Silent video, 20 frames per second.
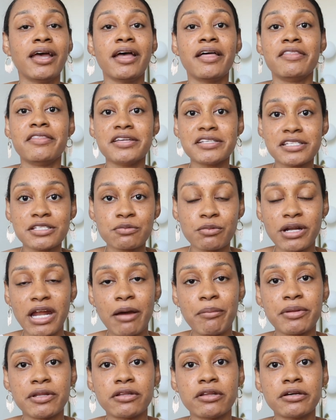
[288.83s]
This is what I've
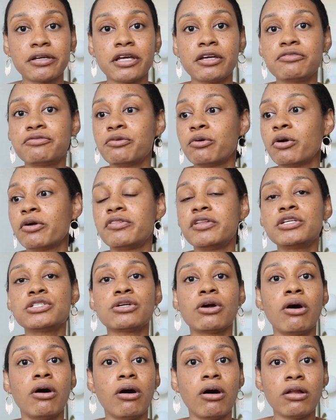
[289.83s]
been looking for. These
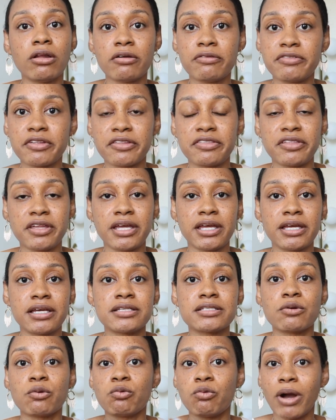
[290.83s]
are all of the
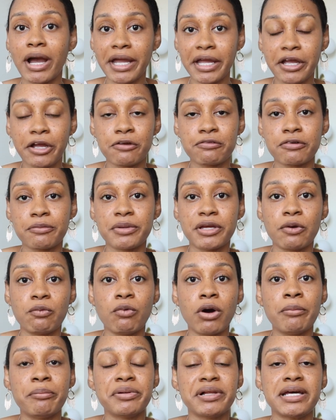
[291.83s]
things right here for me in
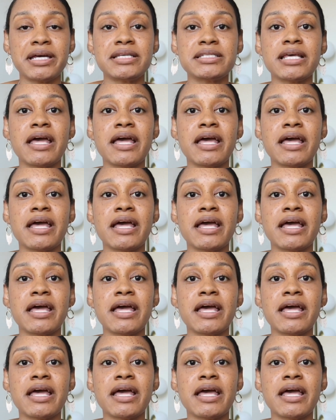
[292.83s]
one place.